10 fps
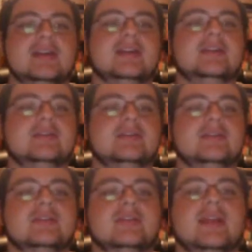in,
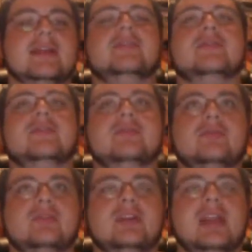like, your
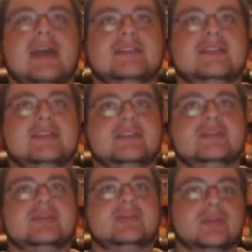classic
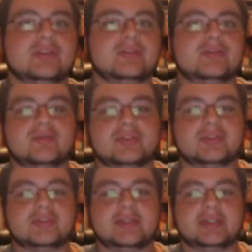sword and
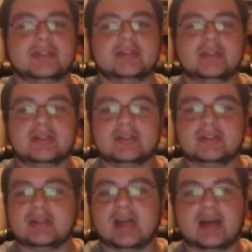sorcery
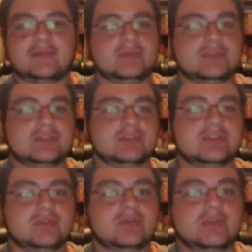novels
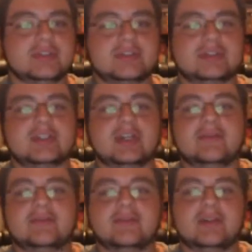and stories and
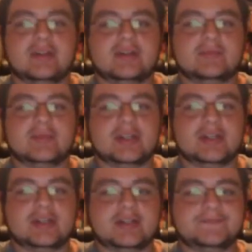stuff.
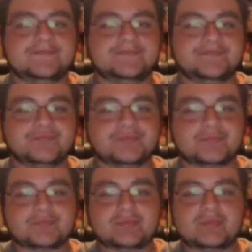But
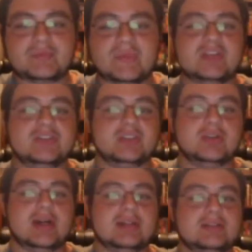
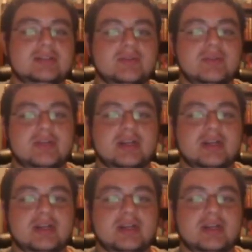so on to